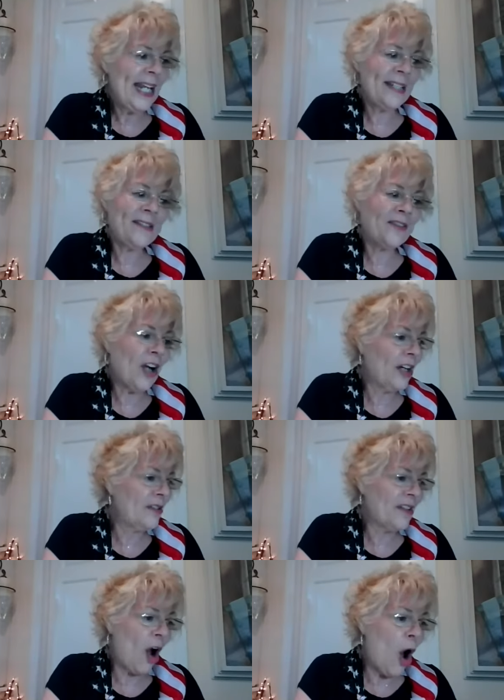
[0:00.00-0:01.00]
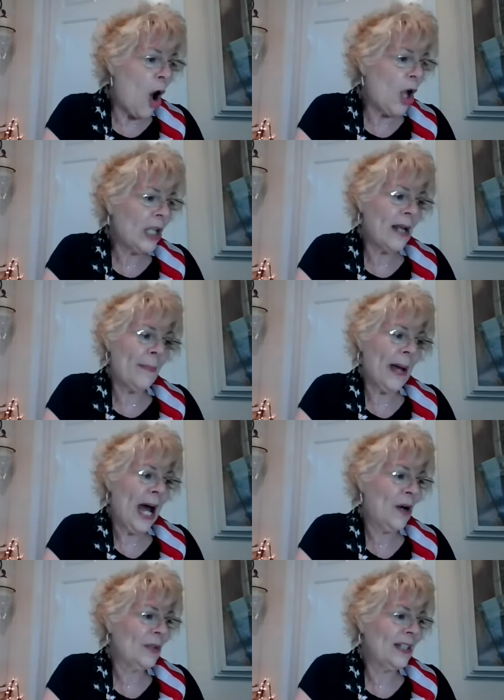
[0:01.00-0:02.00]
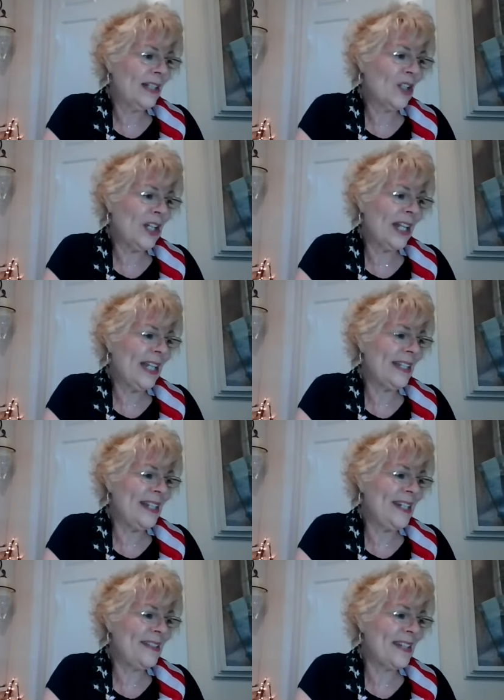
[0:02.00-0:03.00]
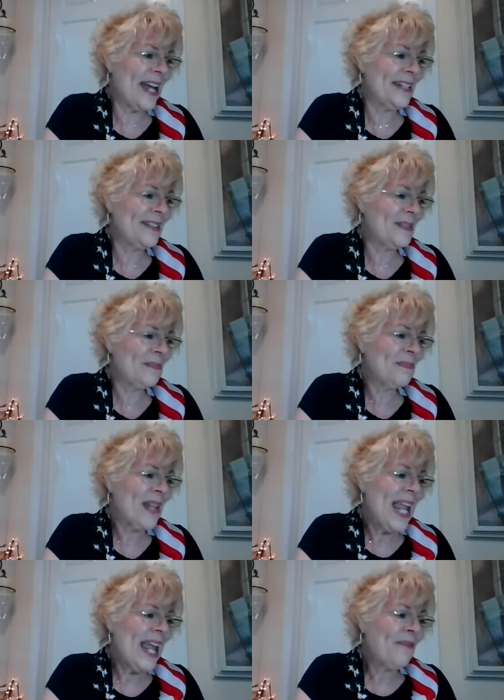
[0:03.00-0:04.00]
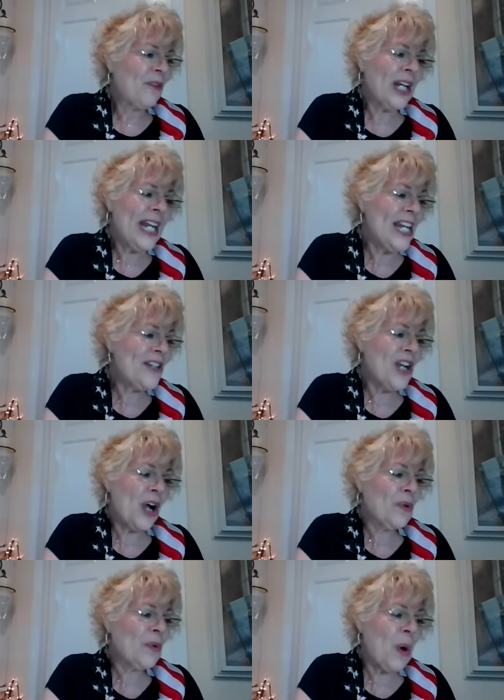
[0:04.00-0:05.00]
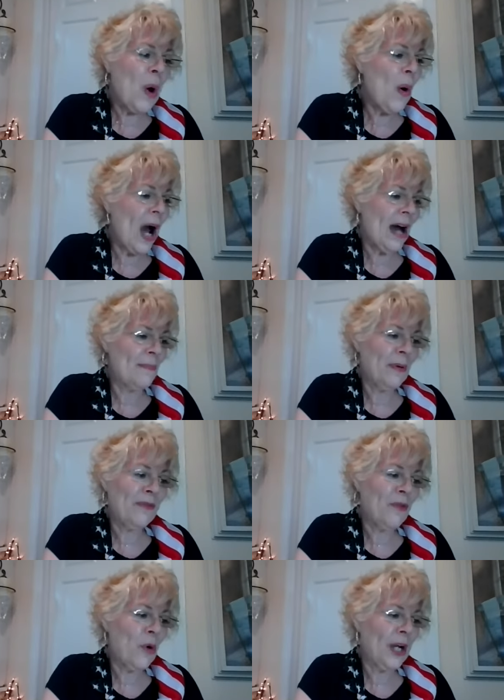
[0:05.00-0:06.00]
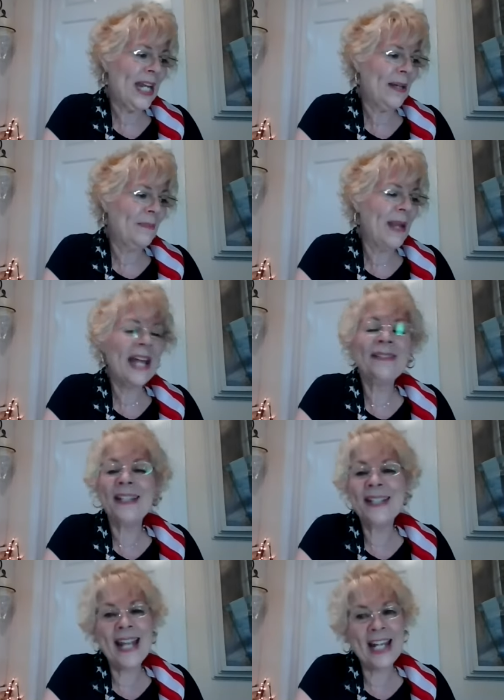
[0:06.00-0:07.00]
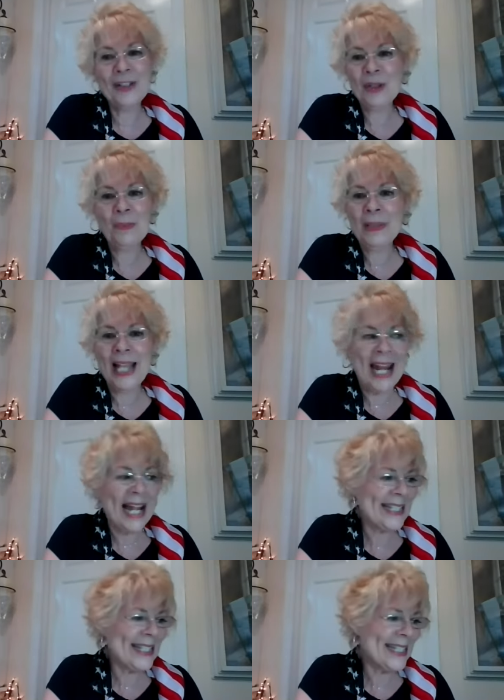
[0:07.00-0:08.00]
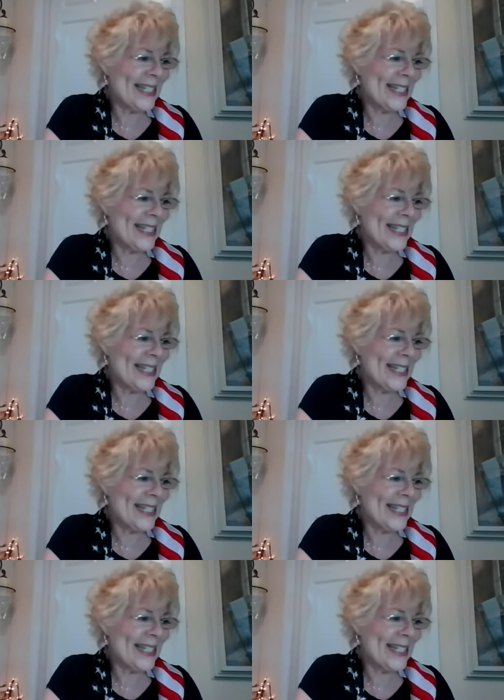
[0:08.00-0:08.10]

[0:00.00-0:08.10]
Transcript: It starts all about, look at it, he says, For he shall grow up before him as a tender plant,